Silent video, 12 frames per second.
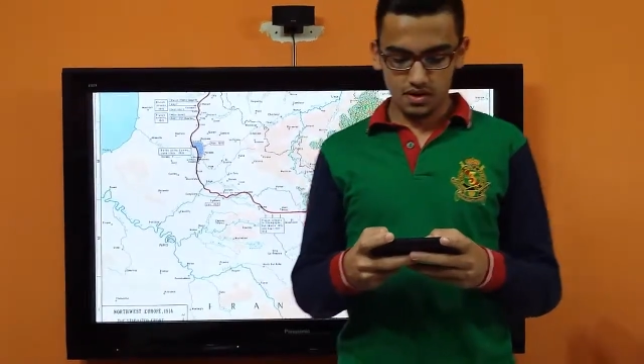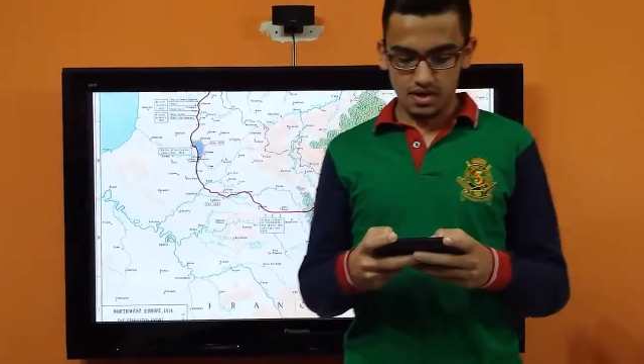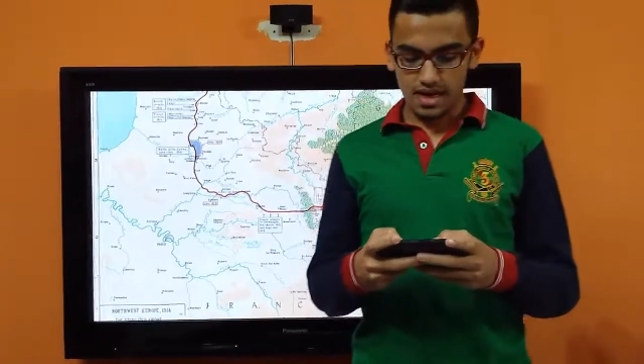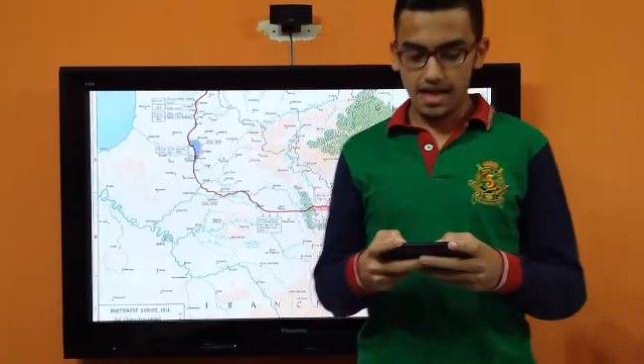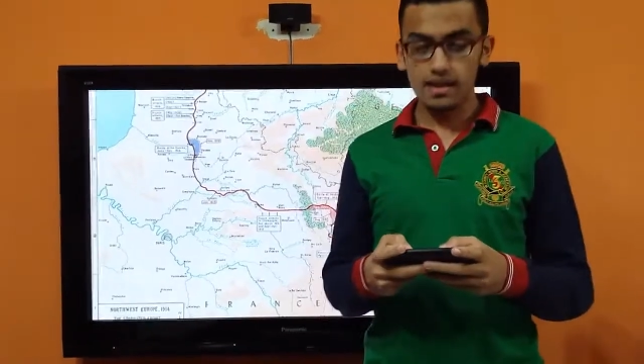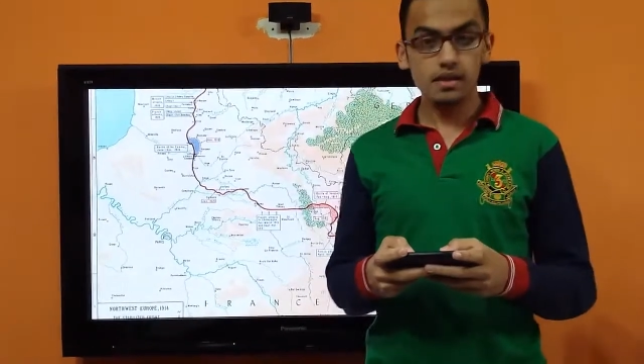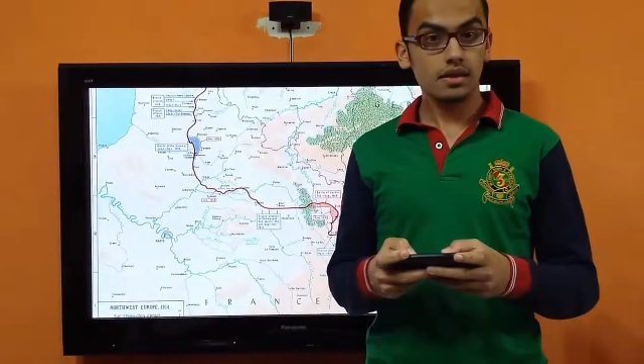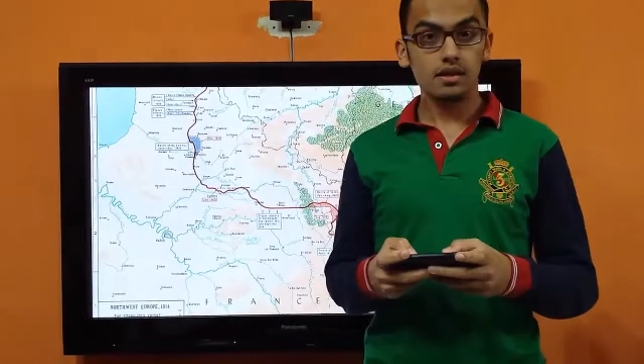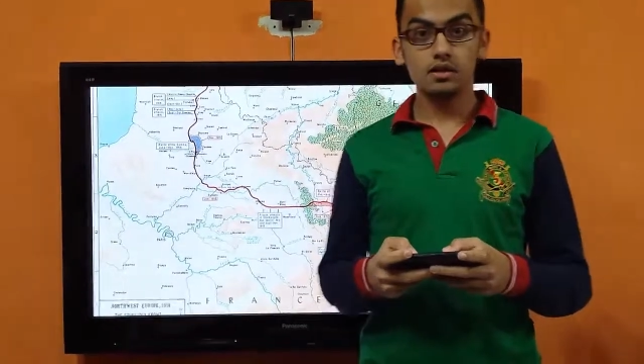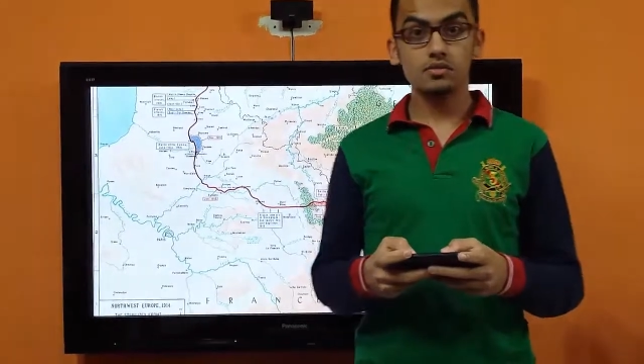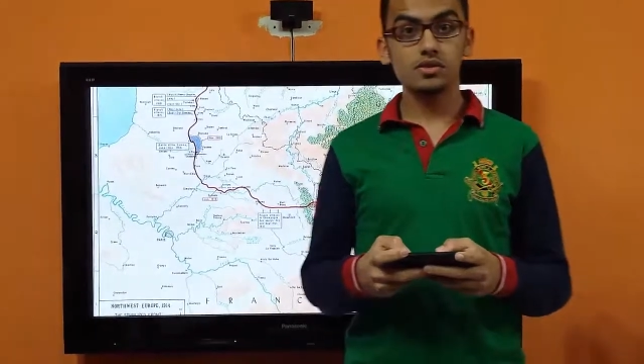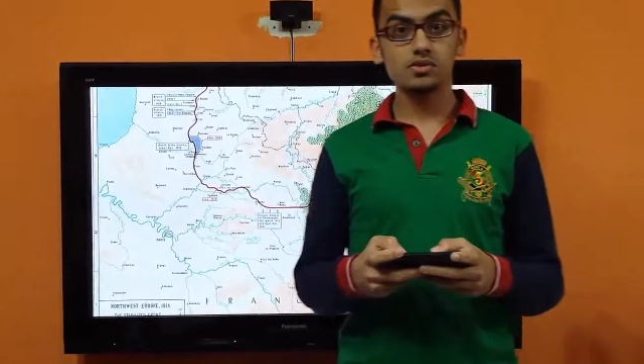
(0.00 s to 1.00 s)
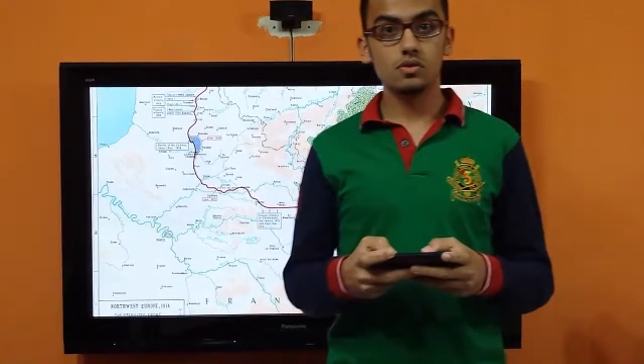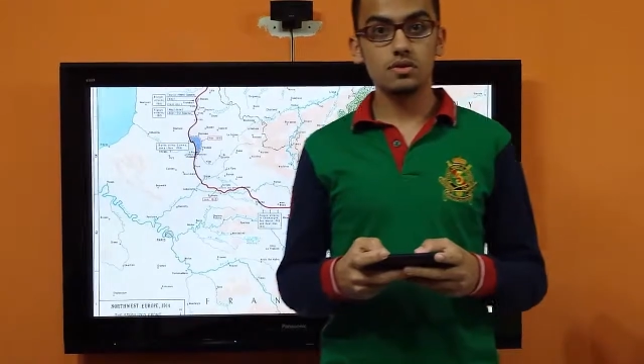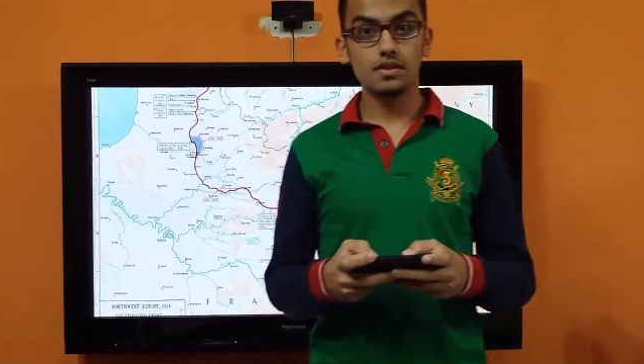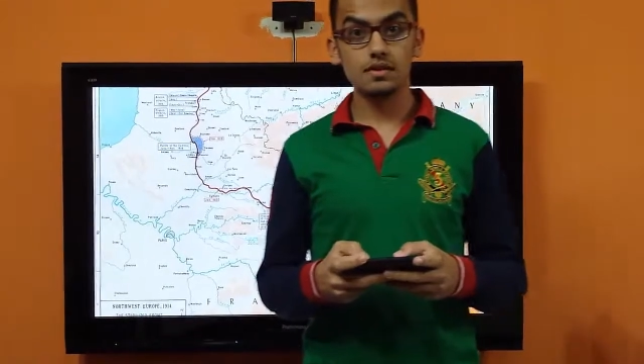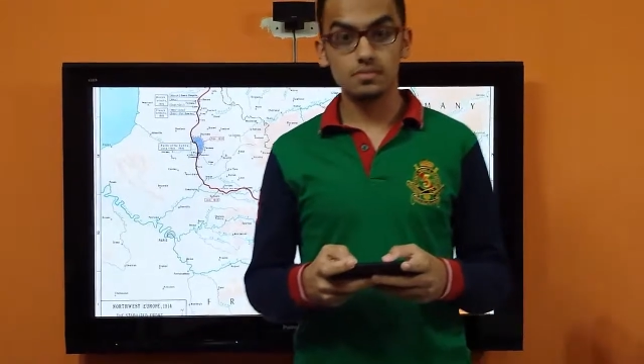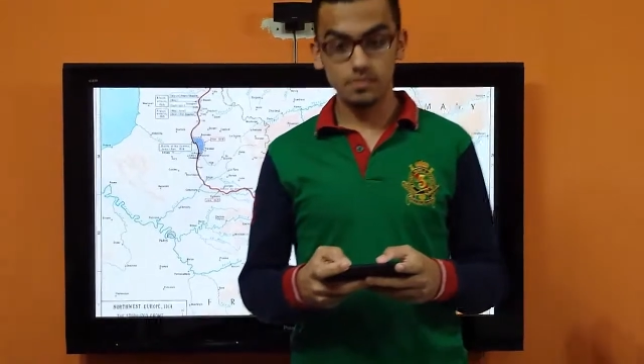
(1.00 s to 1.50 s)
Hell cannot be so
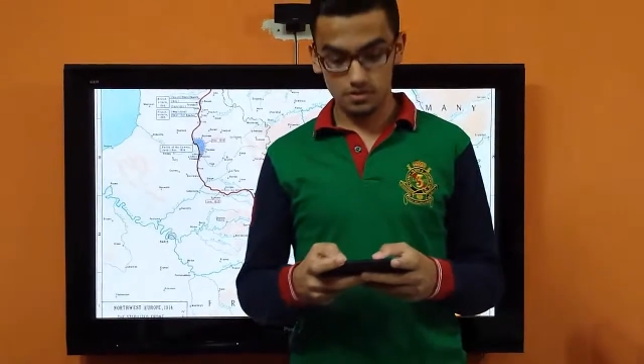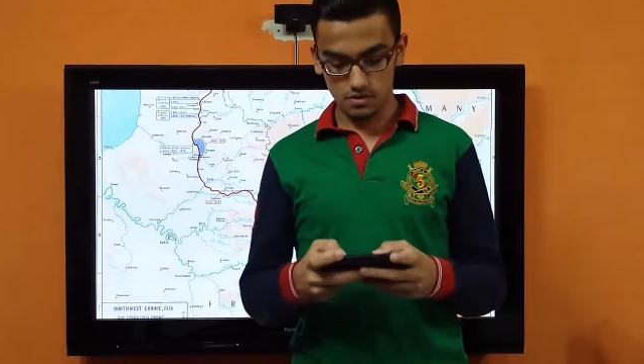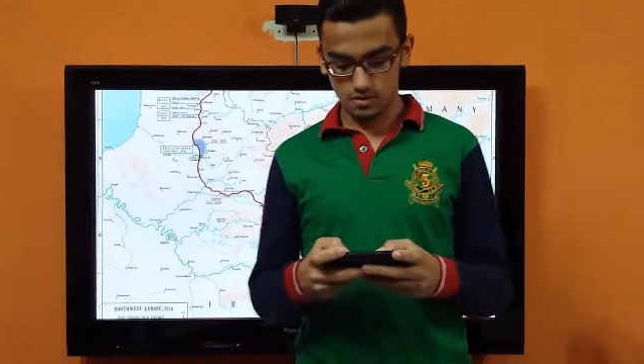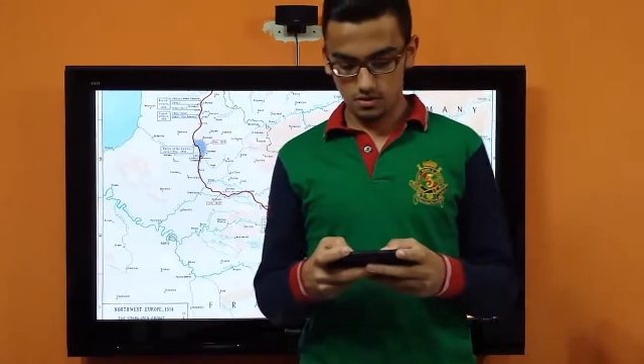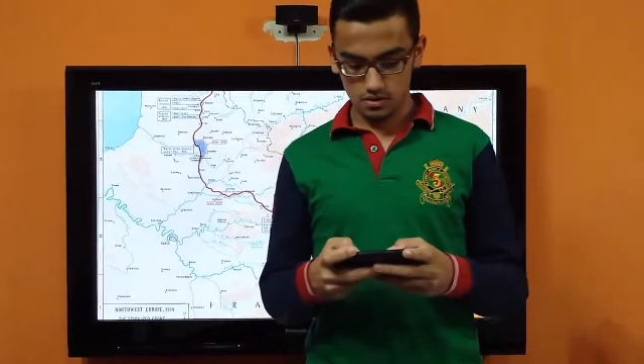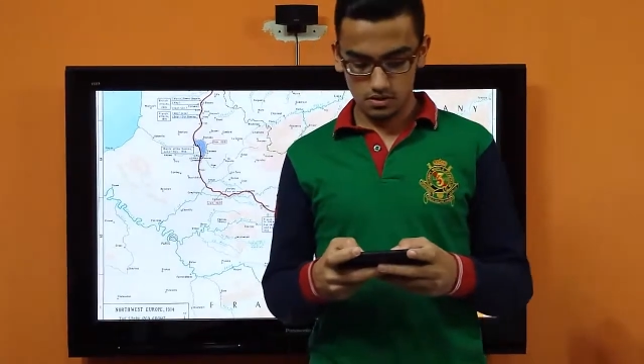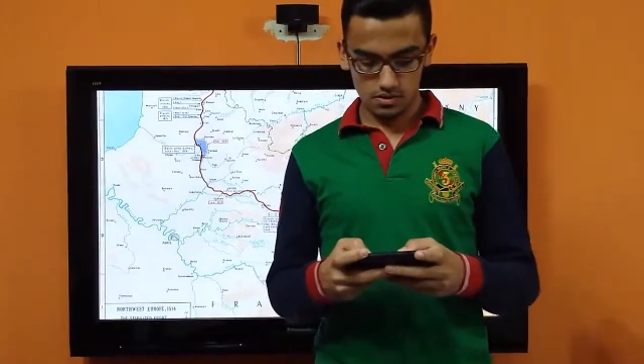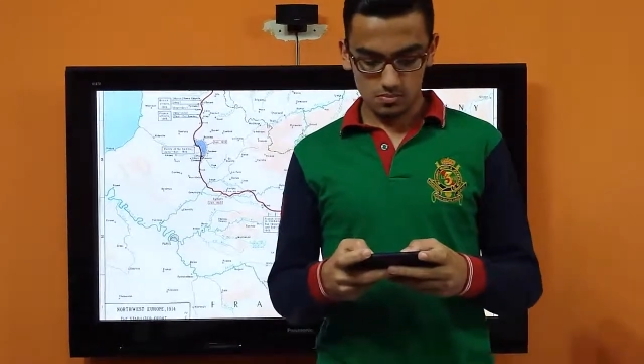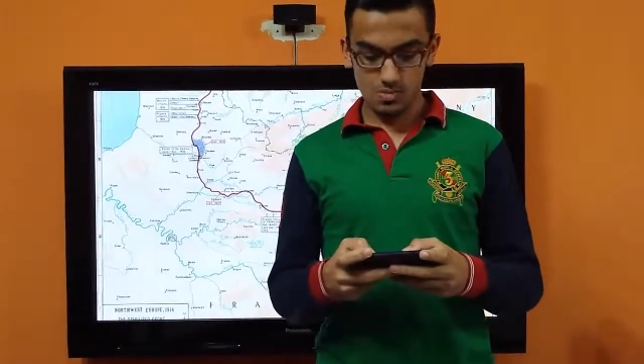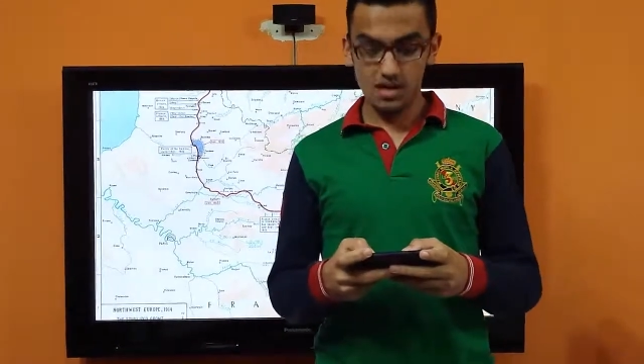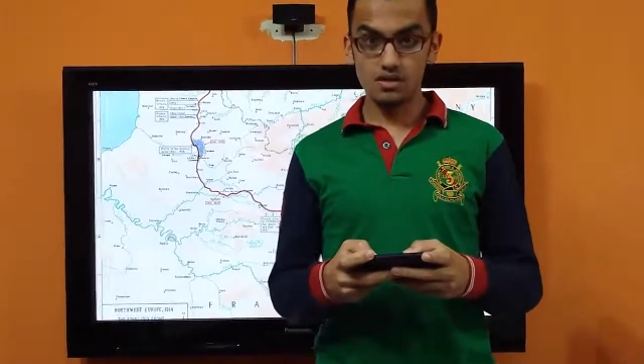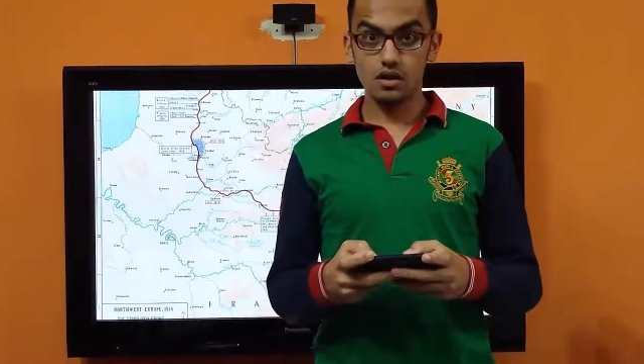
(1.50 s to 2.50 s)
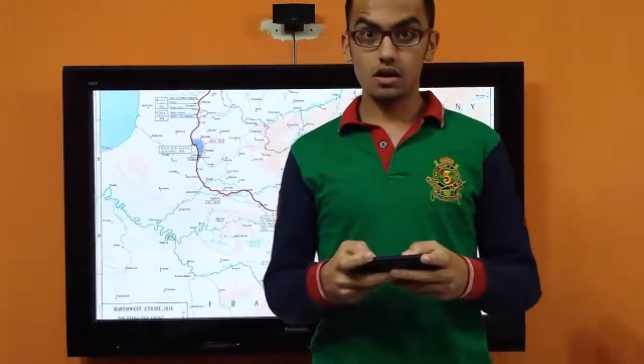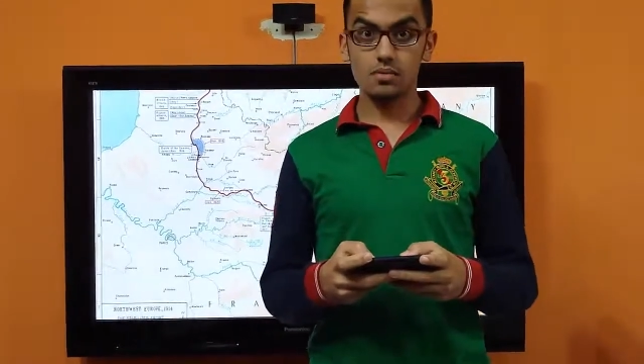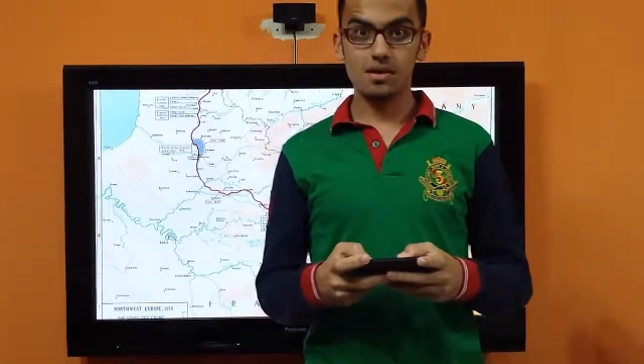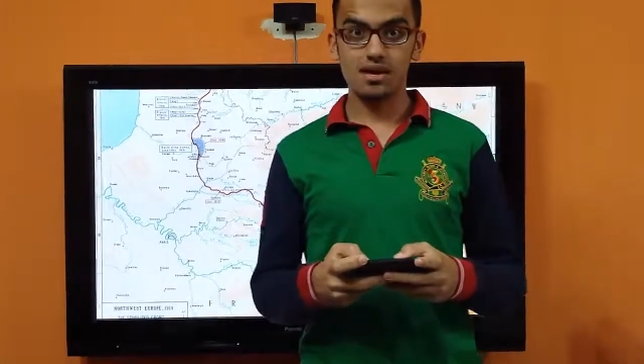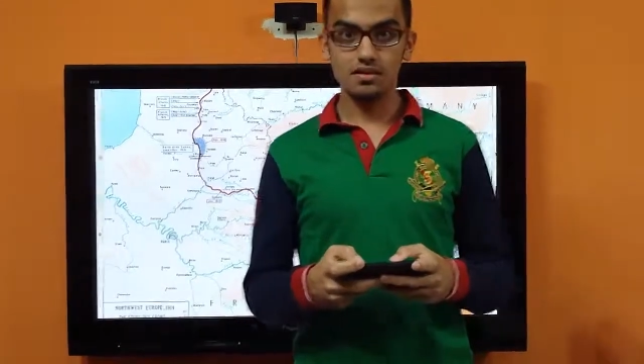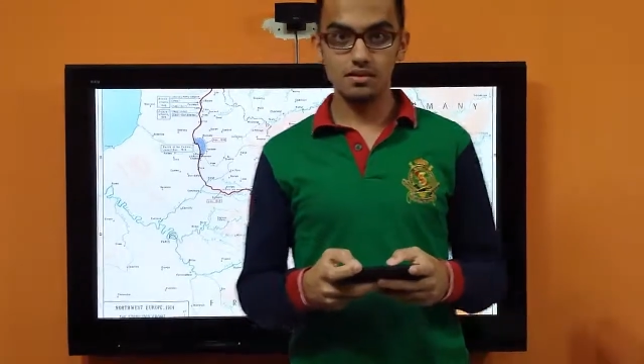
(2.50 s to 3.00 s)
terrible. Men are
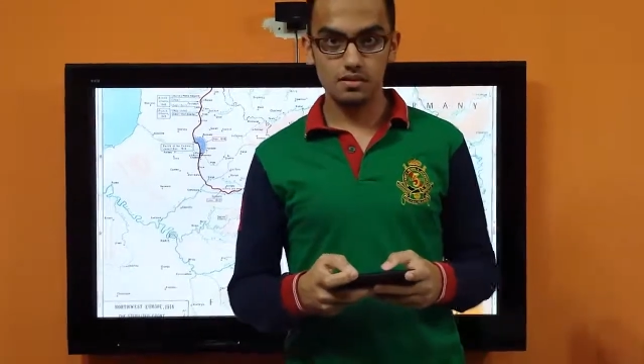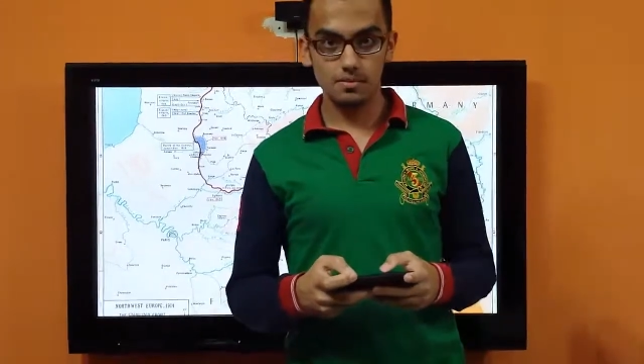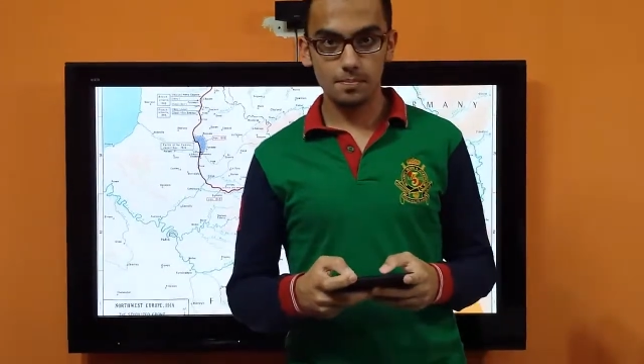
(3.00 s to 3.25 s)
mad."